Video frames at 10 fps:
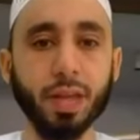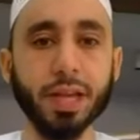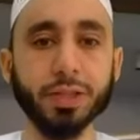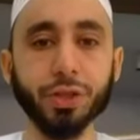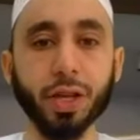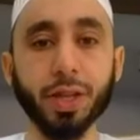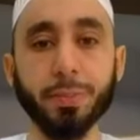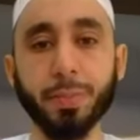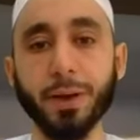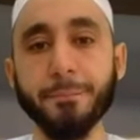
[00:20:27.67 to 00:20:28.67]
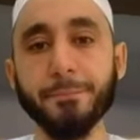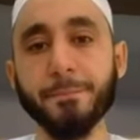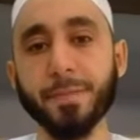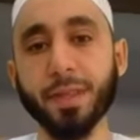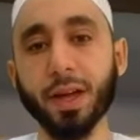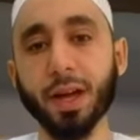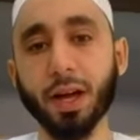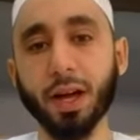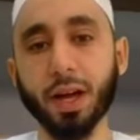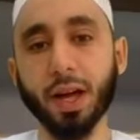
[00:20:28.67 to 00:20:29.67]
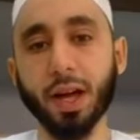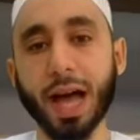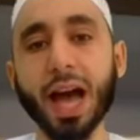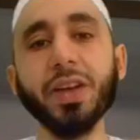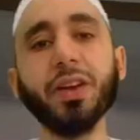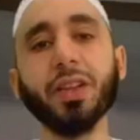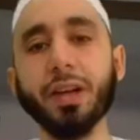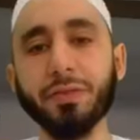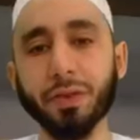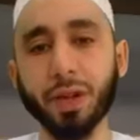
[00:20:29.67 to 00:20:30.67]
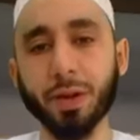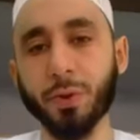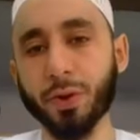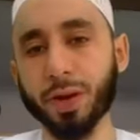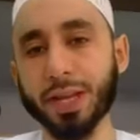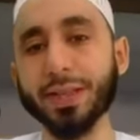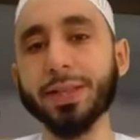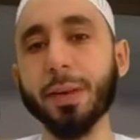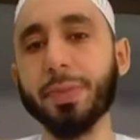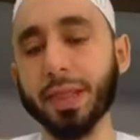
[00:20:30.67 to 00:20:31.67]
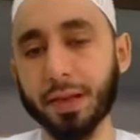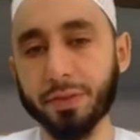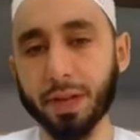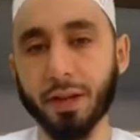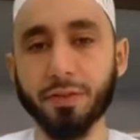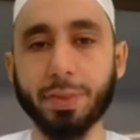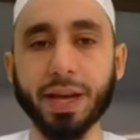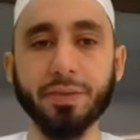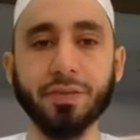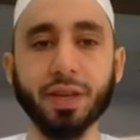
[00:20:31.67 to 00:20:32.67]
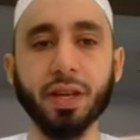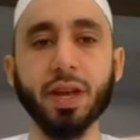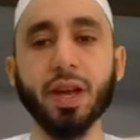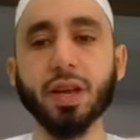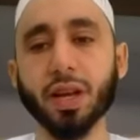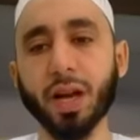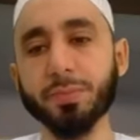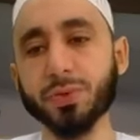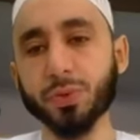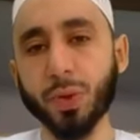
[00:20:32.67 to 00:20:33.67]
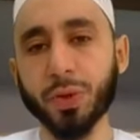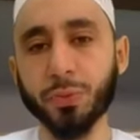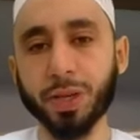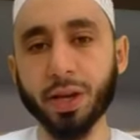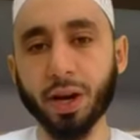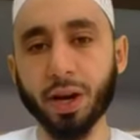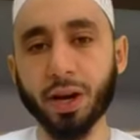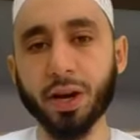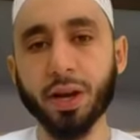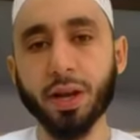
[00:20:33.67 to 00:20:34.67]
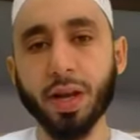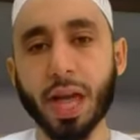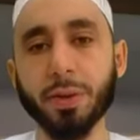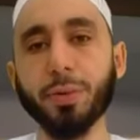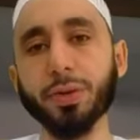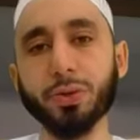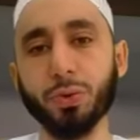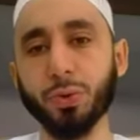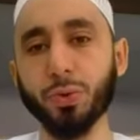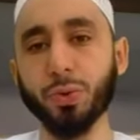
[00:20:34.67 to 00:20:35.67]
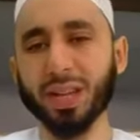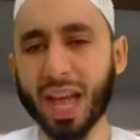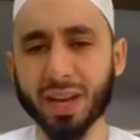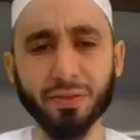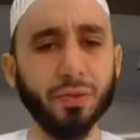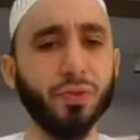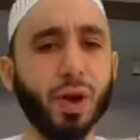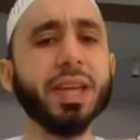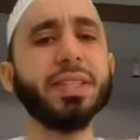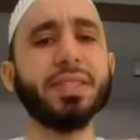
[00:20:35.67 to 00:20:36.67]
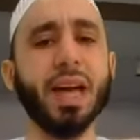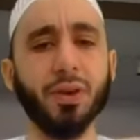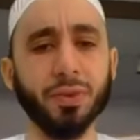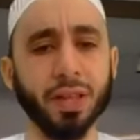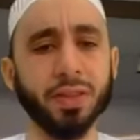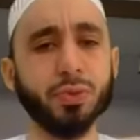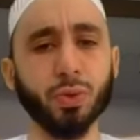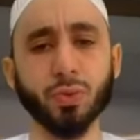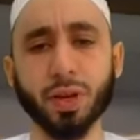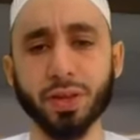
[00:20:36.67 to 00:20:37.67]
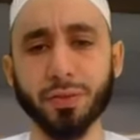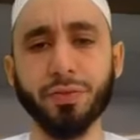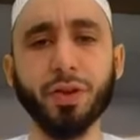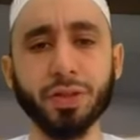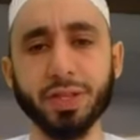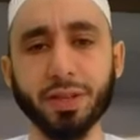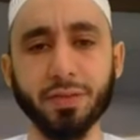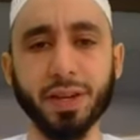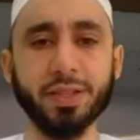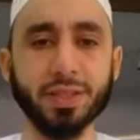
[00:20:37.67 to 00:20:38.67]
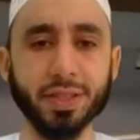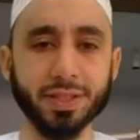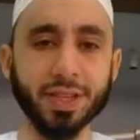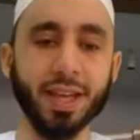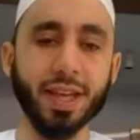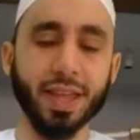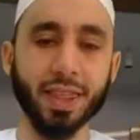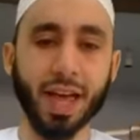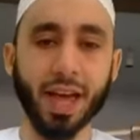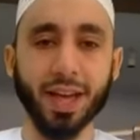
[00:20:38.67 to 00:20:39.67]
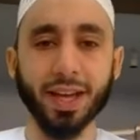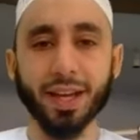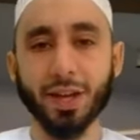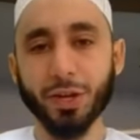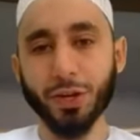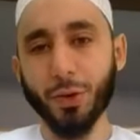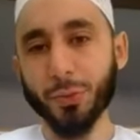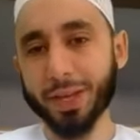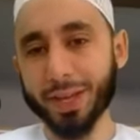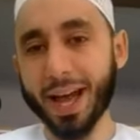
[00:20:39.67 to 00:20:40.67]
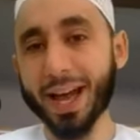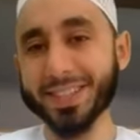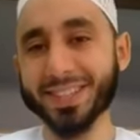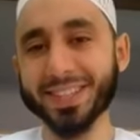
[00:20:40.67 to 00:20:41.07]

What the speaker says: inshallah, but the a higher level, a more in-depth level of benefit comes when we are able to kind of write down. And this was one of the first advices that, you know, we got